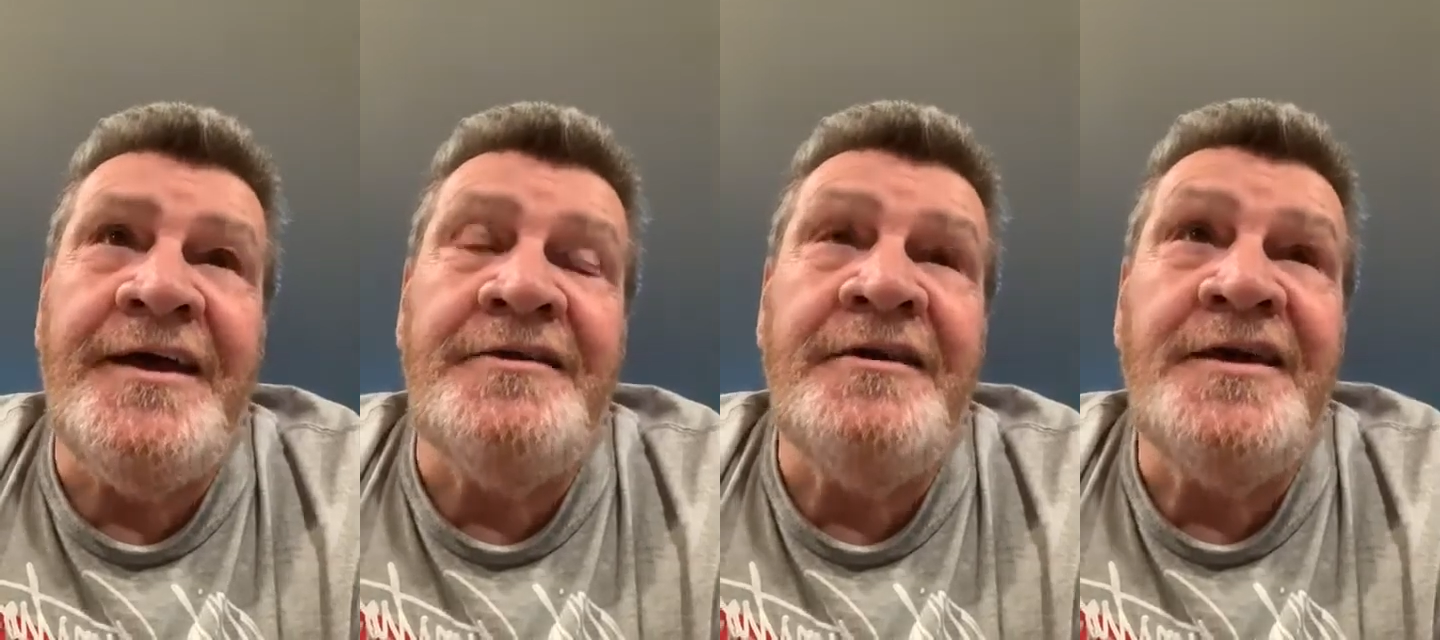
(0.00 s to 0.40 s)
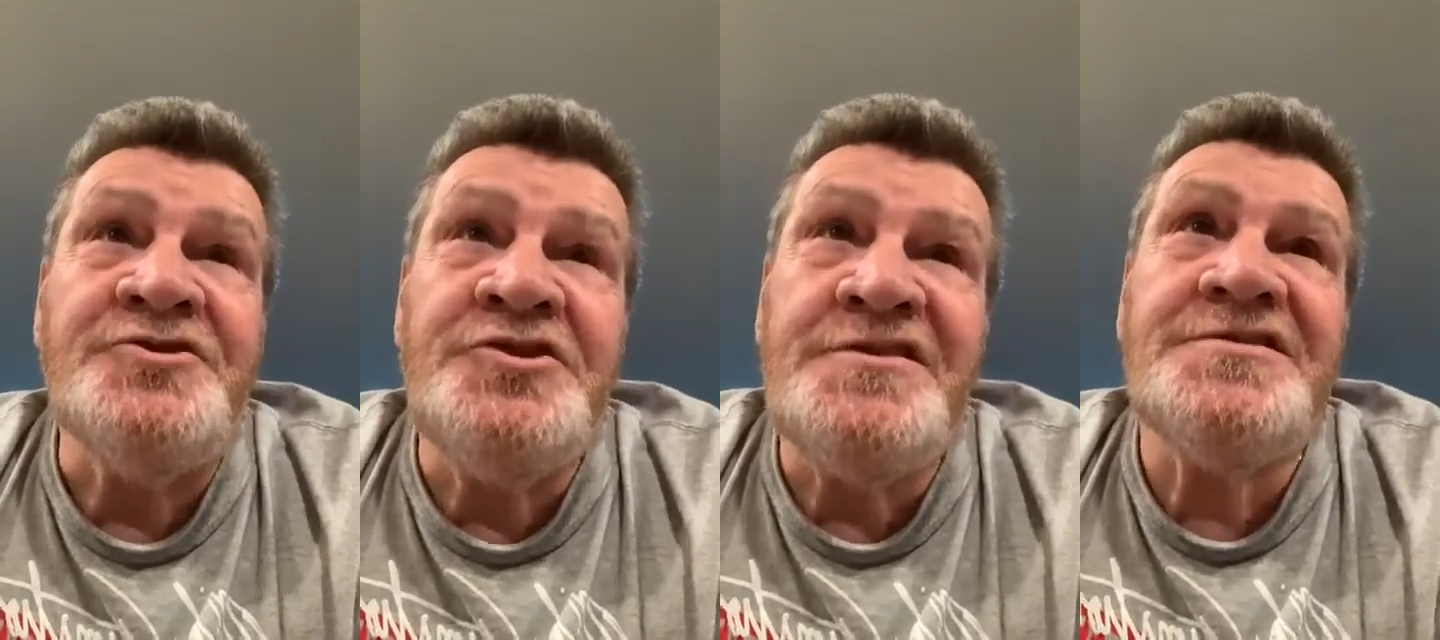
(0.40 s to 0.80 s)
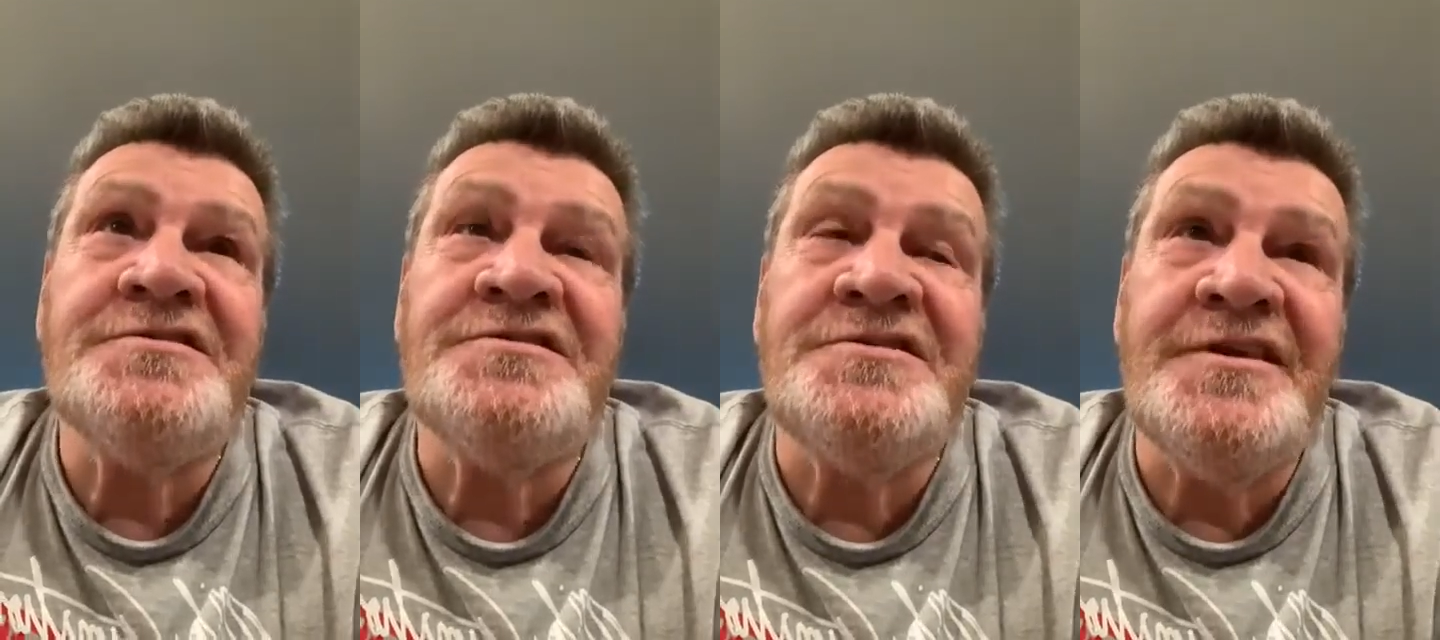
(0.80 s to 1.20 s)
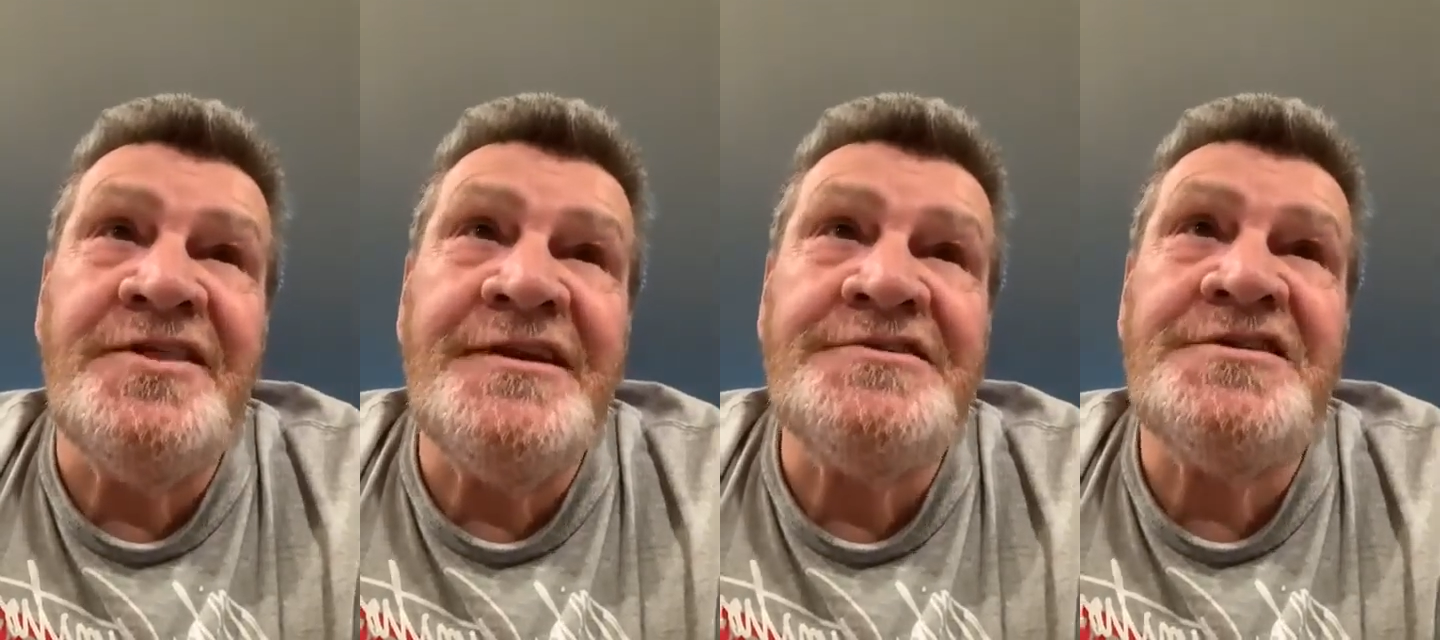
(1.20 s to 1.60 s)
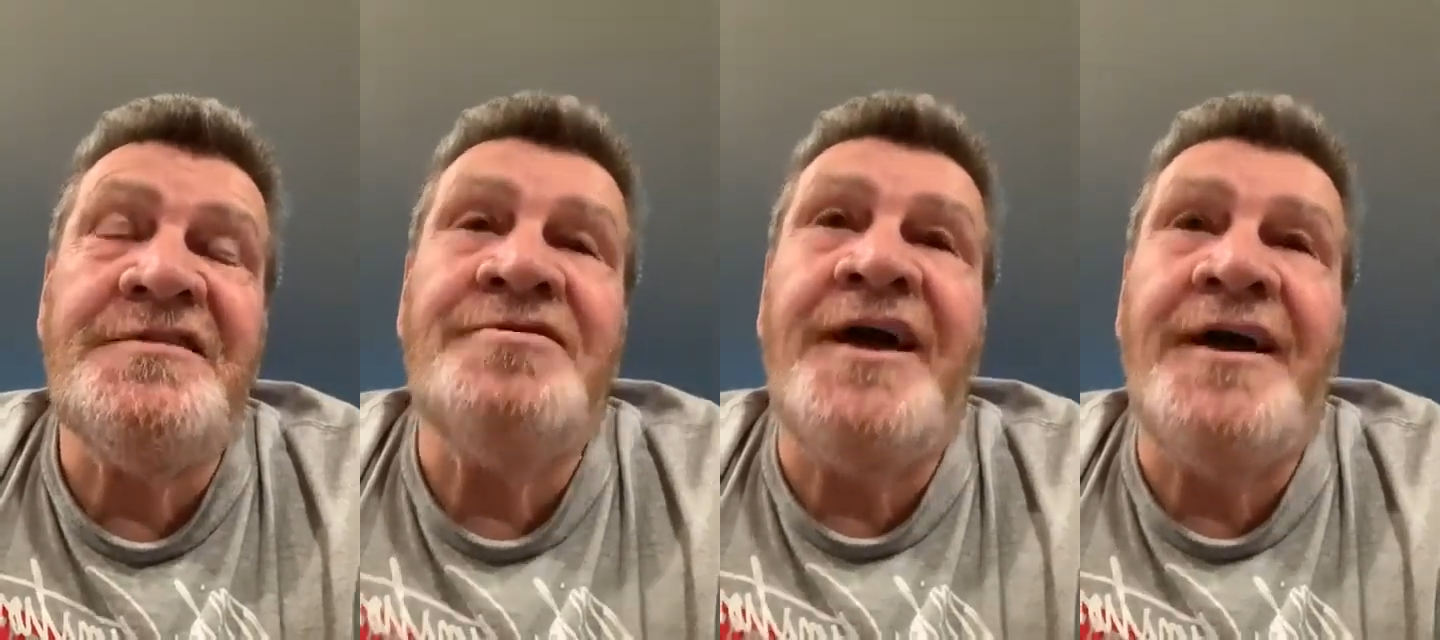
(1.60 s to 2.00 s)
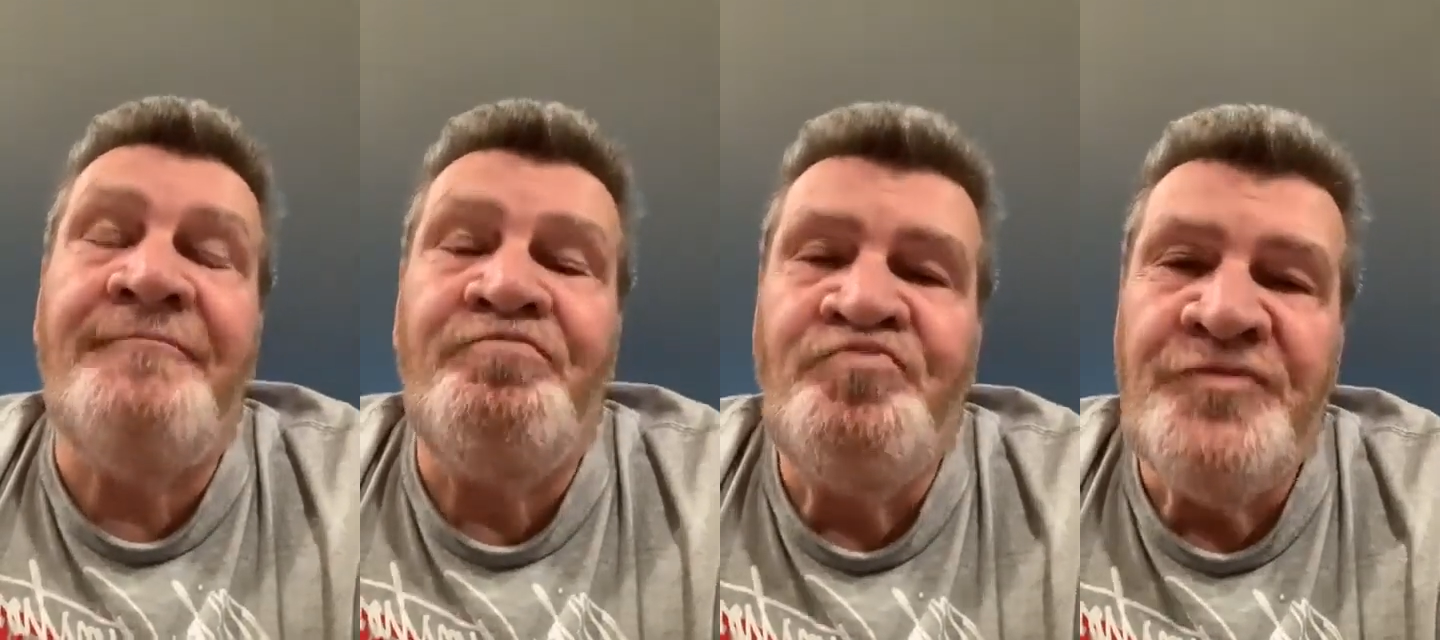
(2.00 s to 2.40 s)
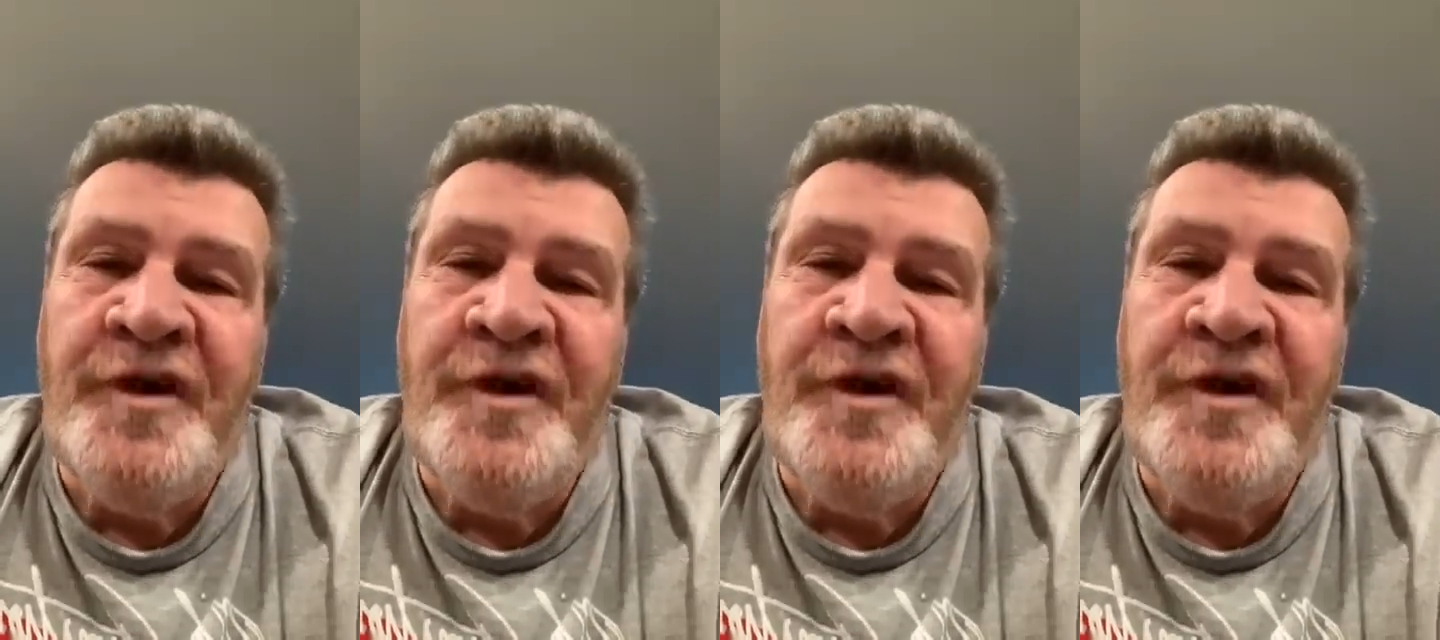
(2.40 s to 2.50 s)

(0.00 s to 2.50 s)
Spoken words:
And just as they said that,